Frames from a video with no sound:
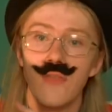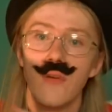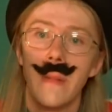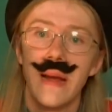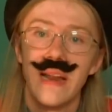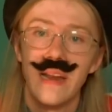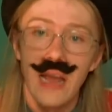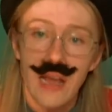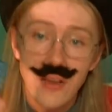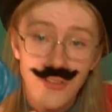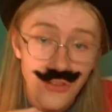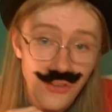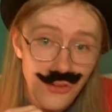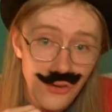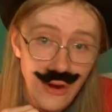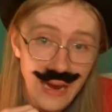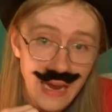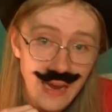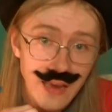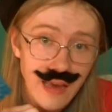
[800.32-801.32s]
for my next
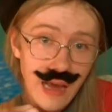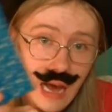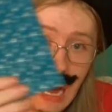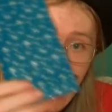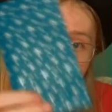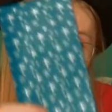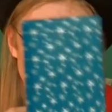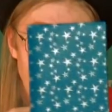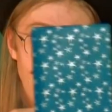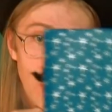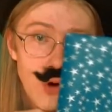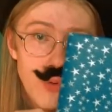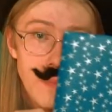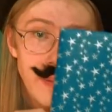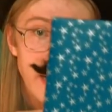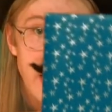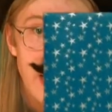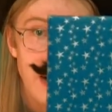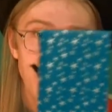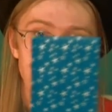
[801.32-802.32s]
trick, I will
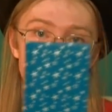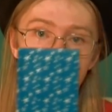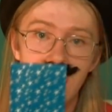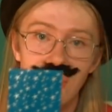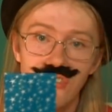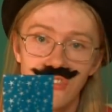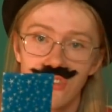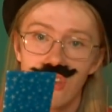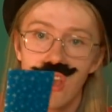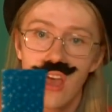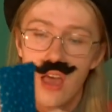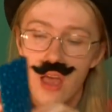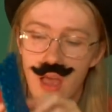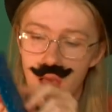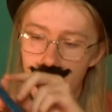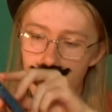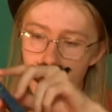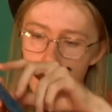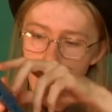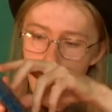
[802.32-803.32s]
open up this
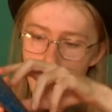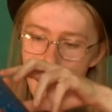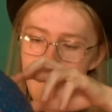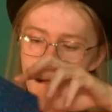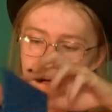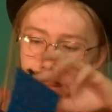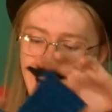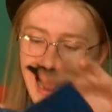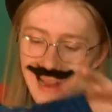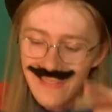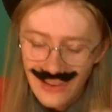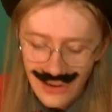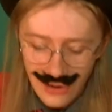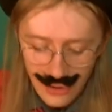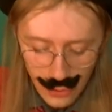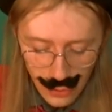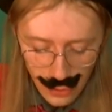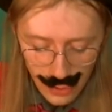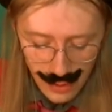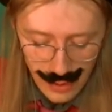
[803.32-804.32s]

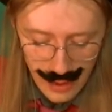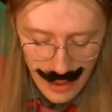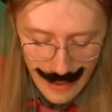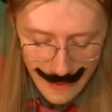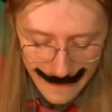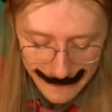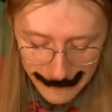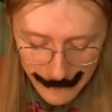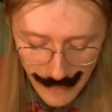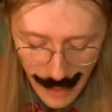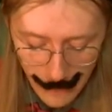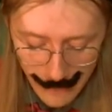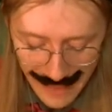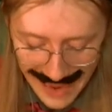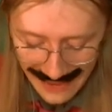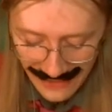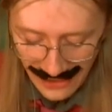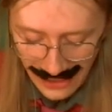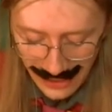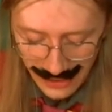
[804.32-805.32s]

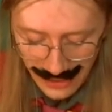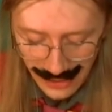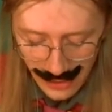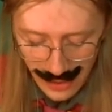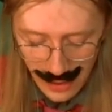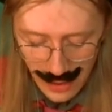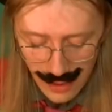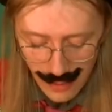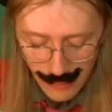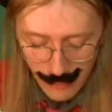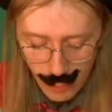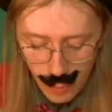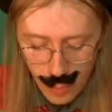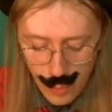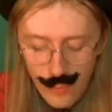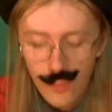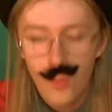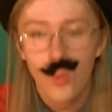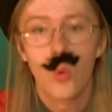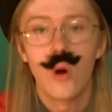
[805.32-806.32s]
magic,
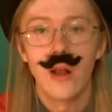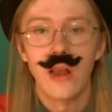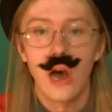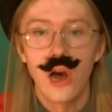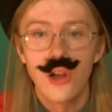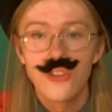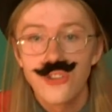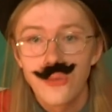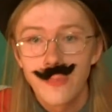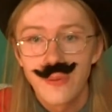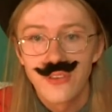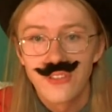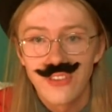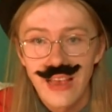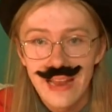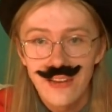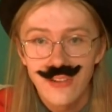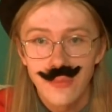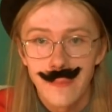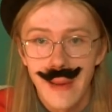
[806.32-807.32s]

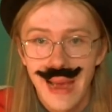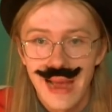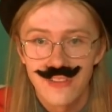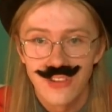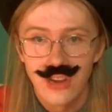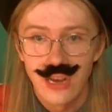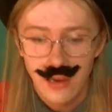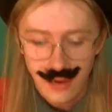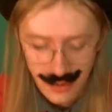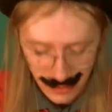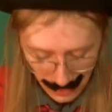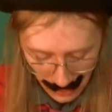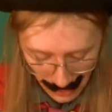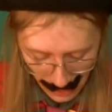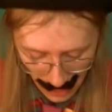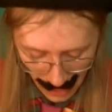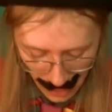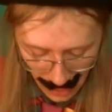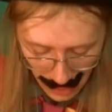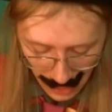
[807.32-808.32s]
100% magic
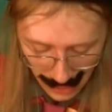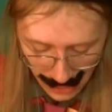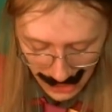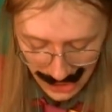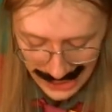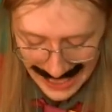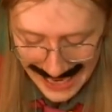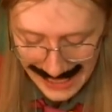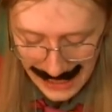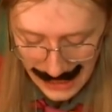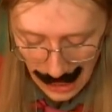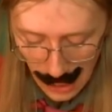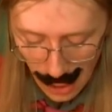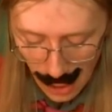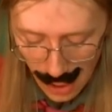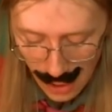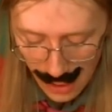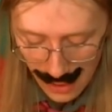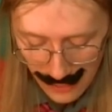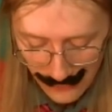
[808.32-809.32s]
set
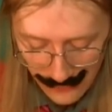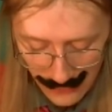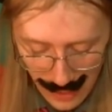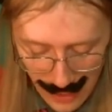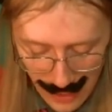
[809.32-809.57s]
of